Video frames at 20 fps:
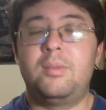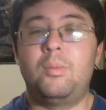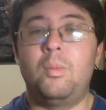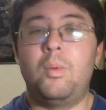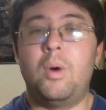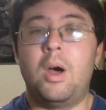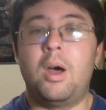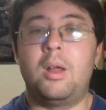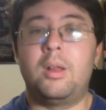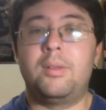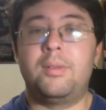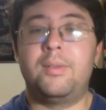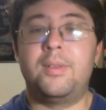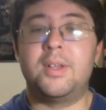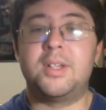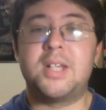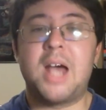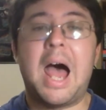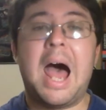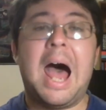what
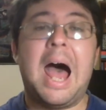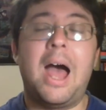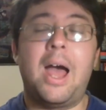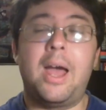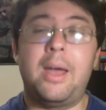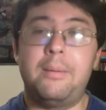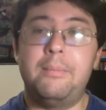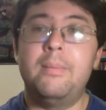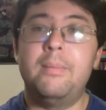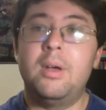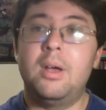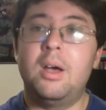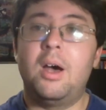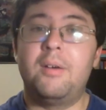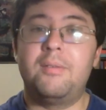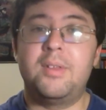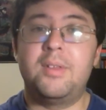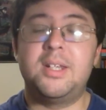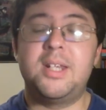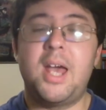the time
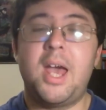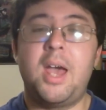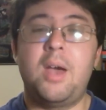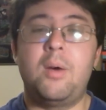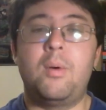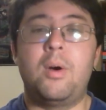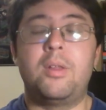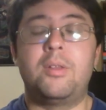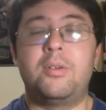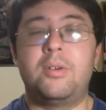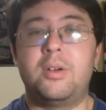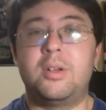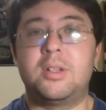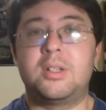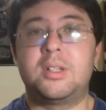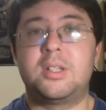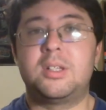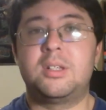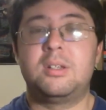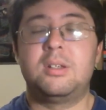of the day, whether
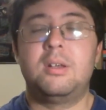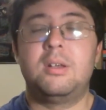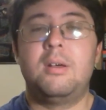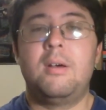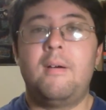it's